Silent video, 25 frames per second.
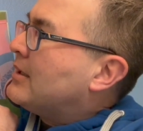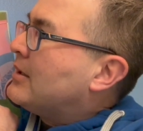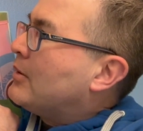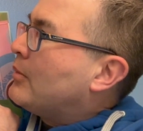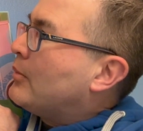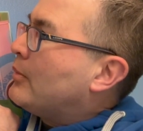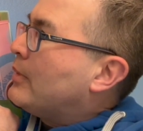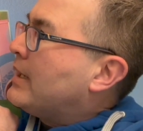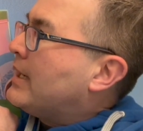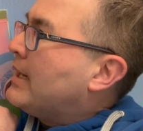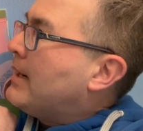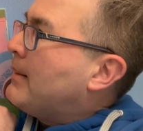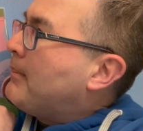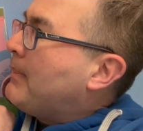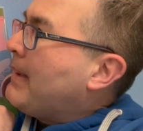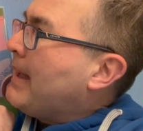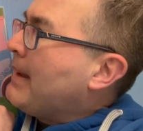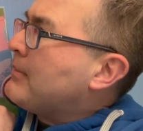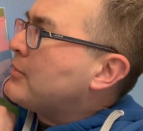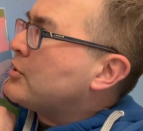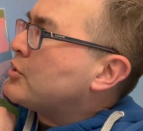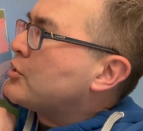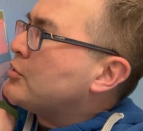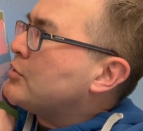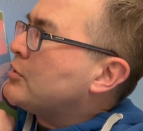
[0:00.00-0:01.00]
When
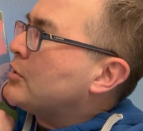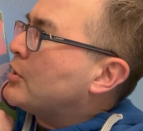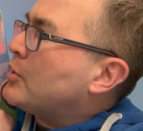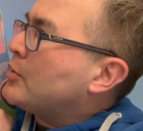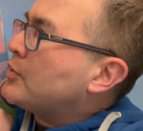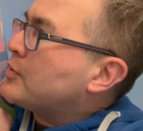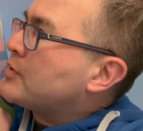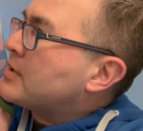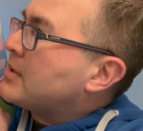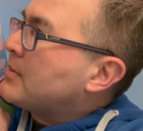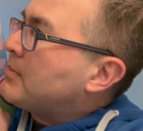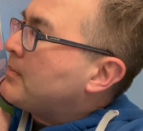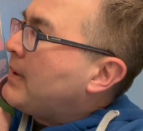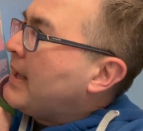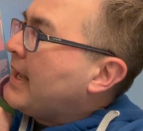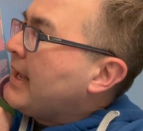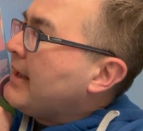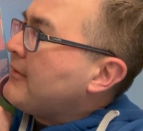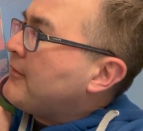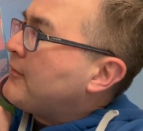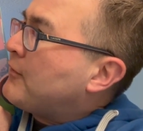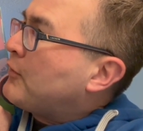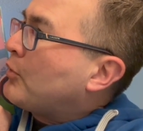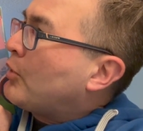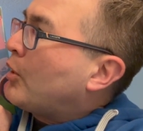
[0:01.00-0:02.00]
June goes to pay
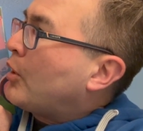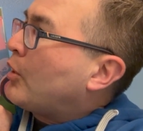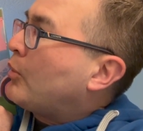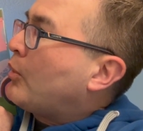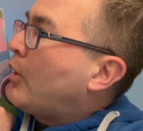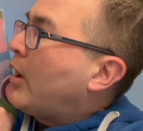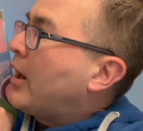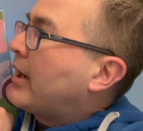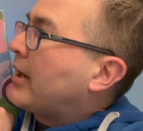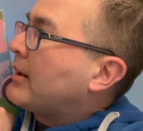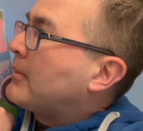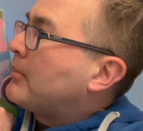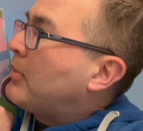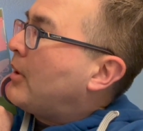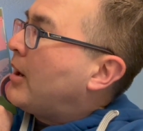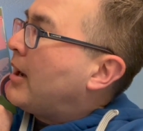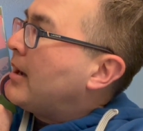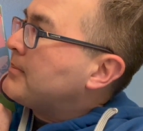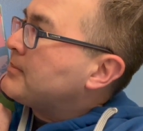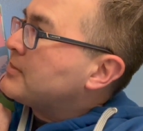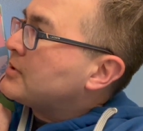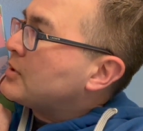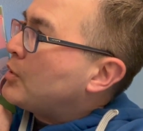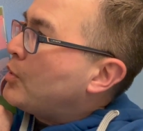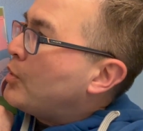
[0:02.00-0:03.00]
for our rocket
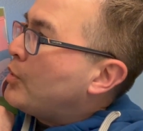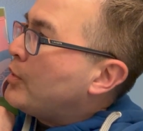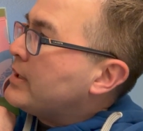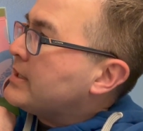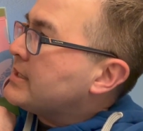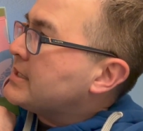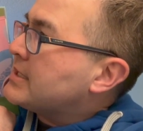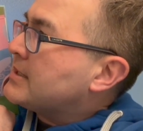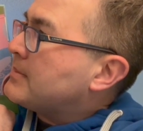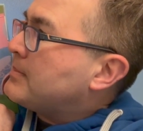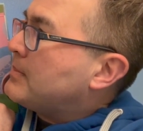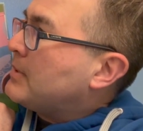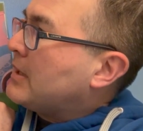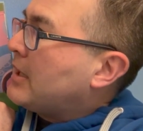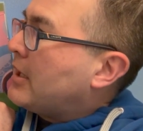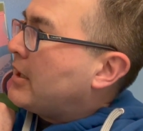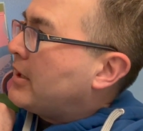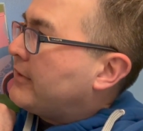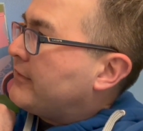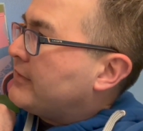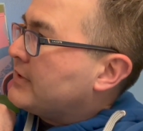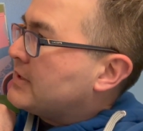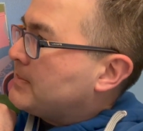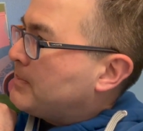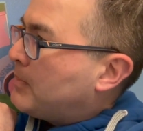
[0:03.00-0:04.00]
pops, coins spill out
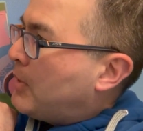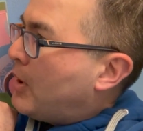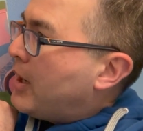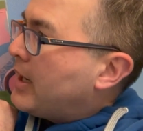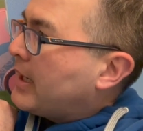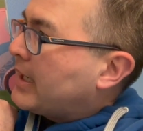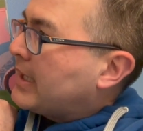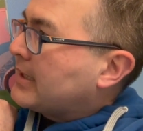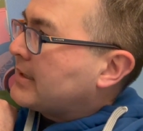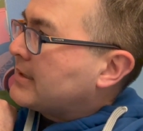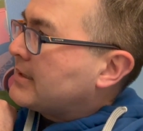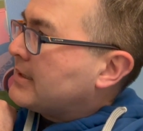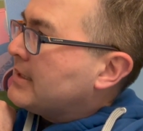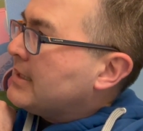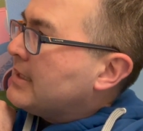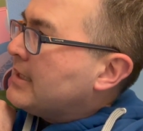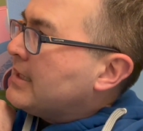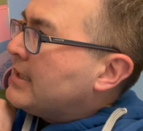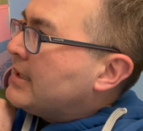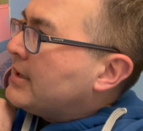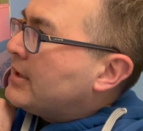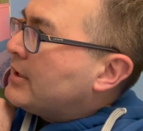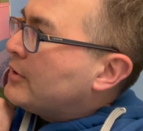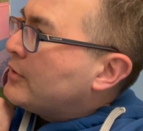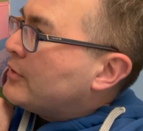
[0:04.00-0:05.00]
of his pocket
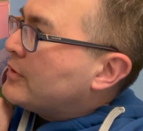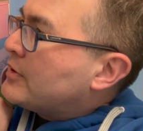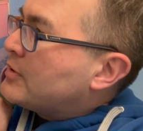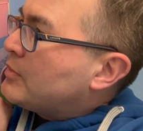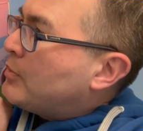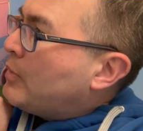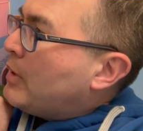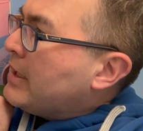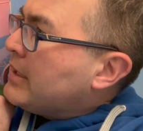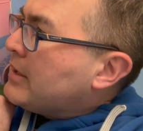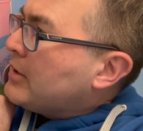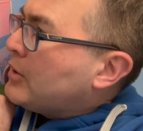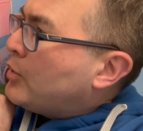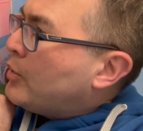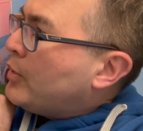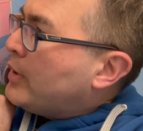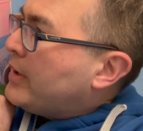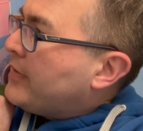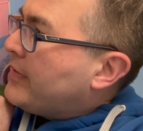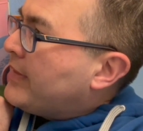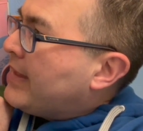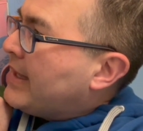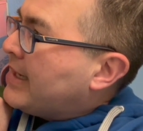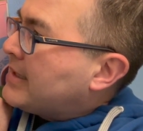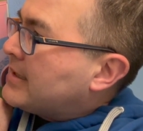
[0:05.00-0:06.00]
there is one
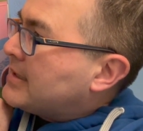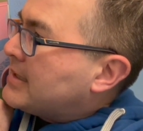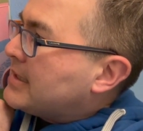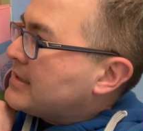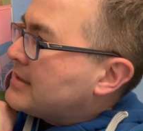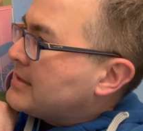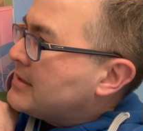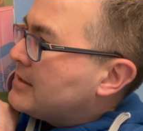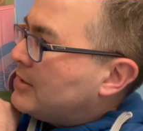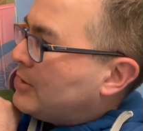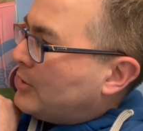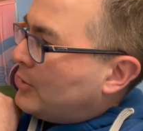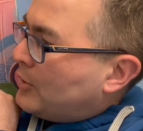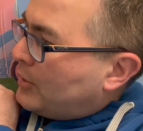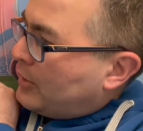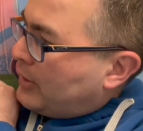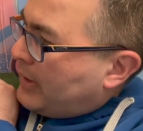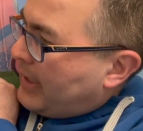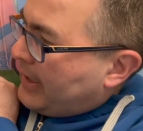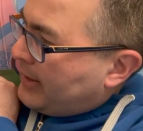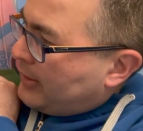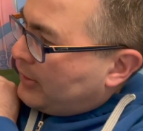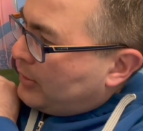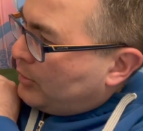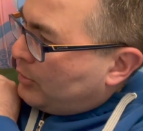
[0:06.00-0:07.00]
coin that doesn't look
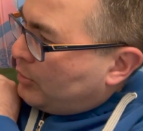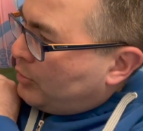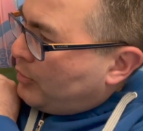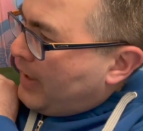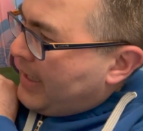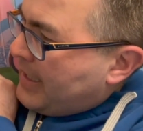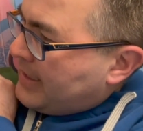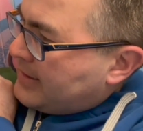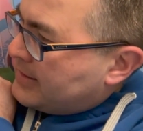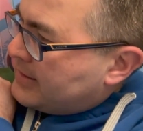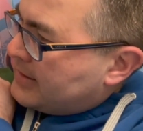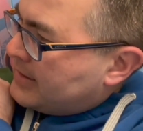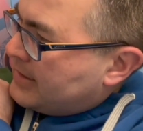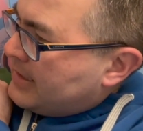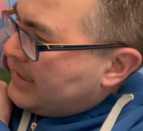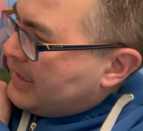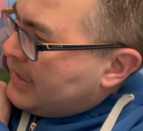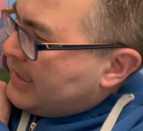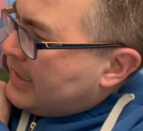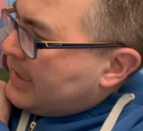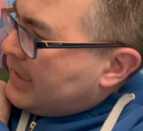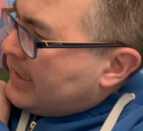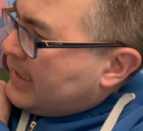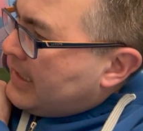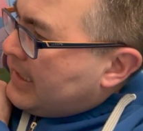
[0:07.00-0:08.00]
like the rest.
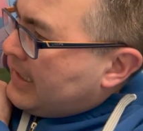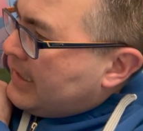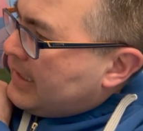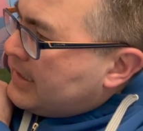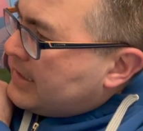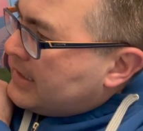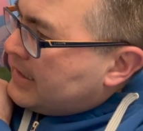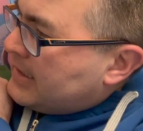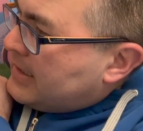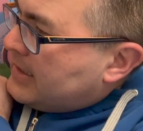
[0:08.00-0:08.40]
It